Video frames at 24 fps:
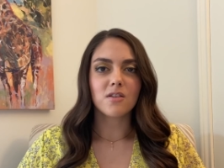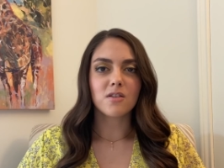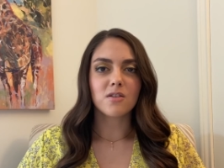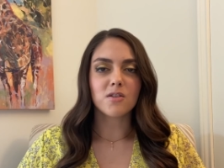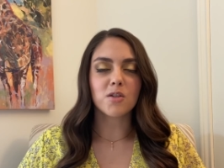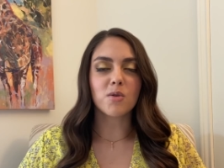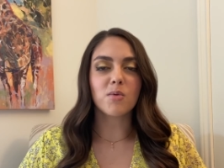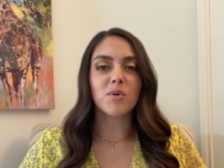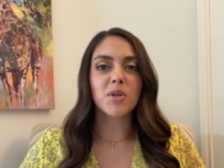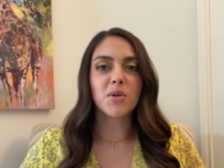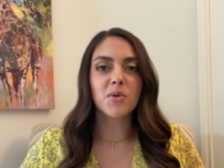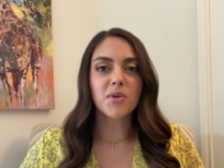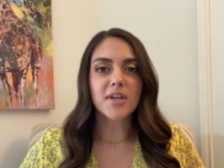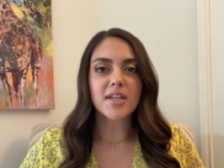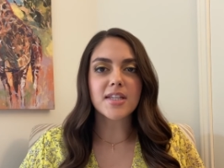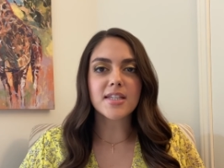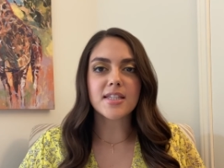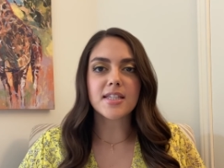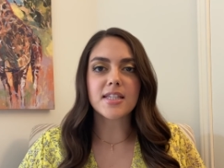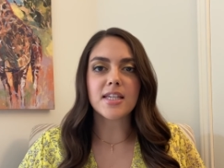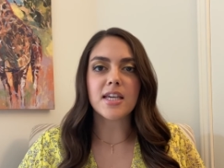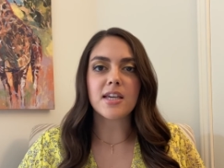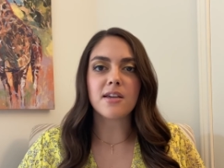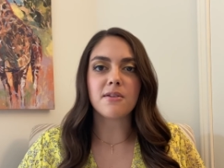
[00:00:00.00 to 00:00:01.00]
So, what you can
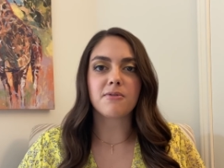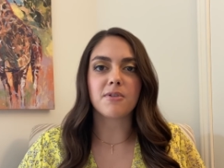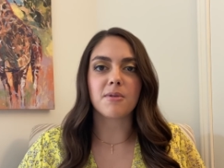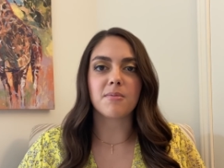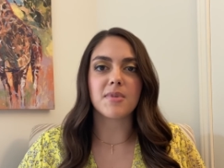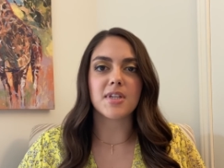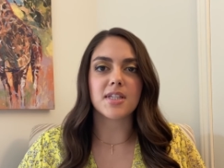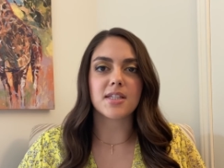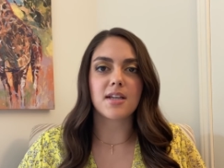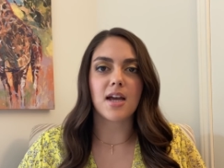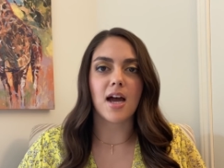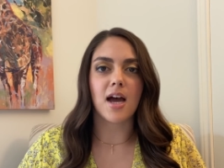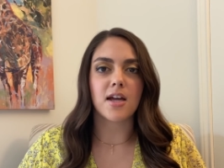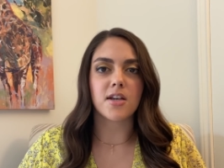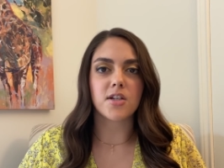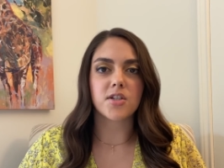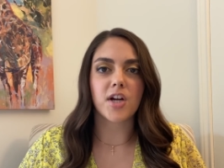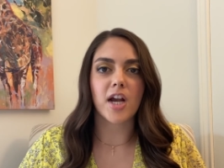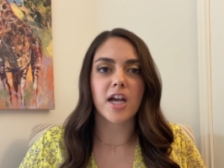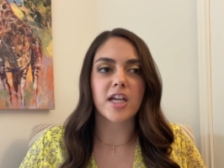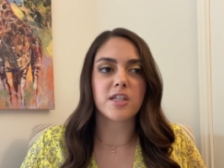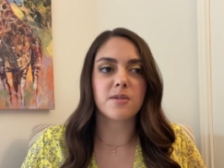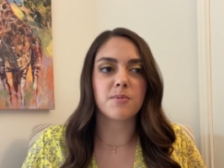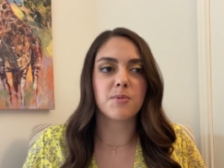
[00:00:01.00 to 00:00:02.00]
see from this
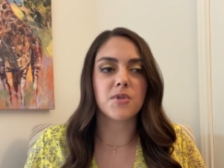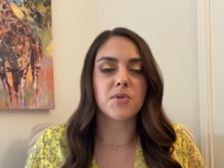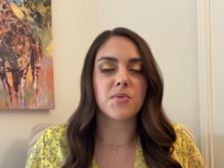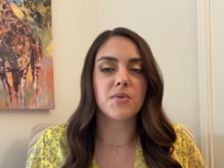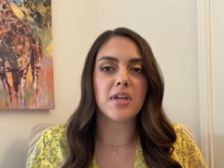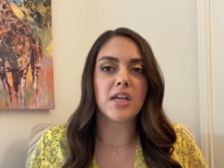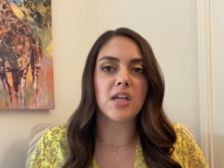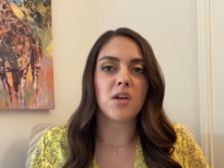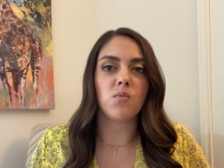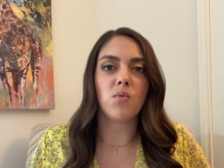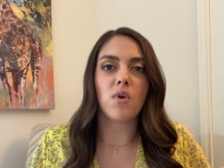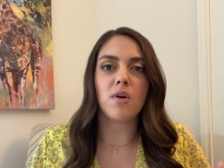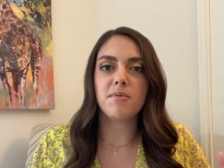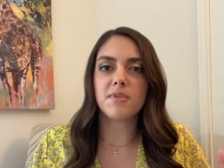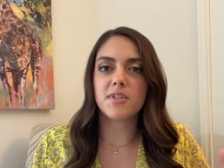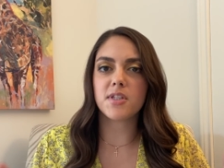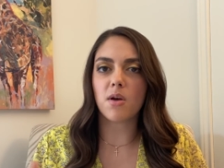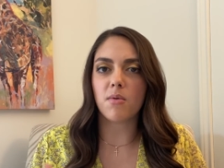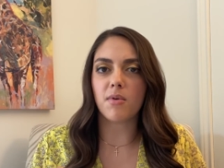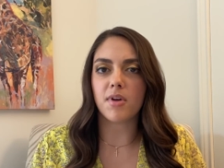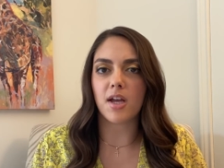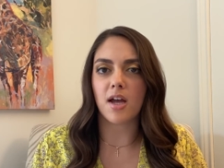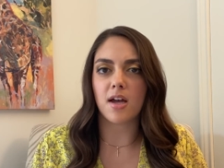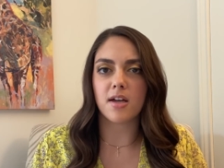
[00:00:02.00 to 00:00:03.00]
contrast between what was
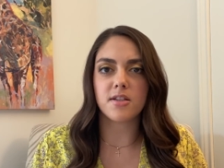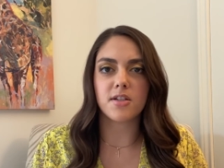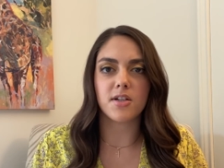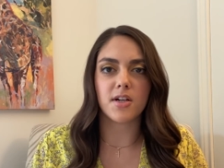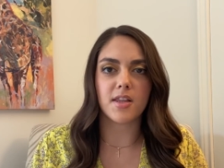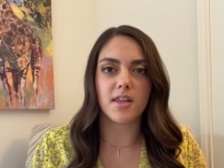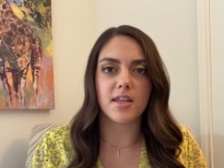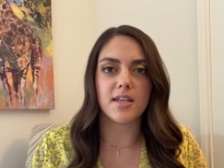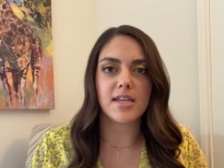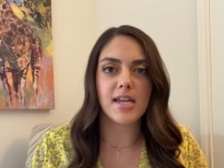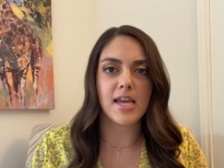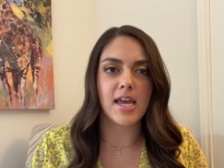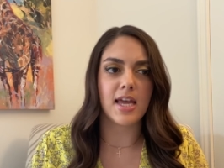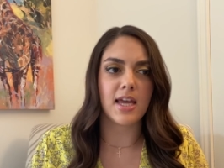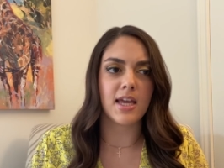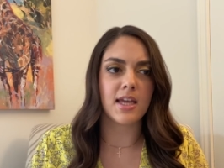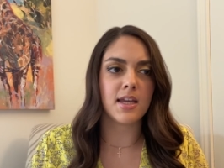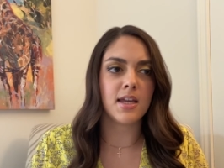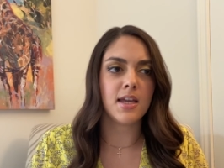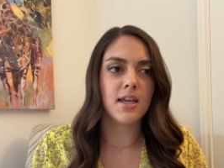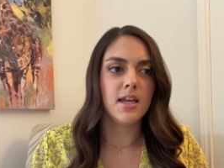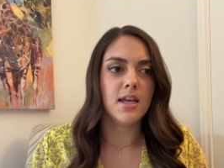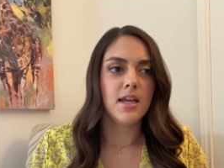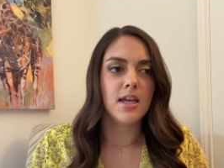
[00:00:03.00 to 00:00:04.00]
going on during the
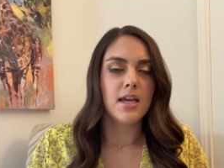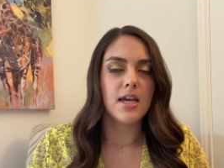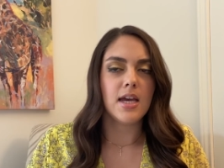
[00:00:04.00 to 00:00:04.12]
day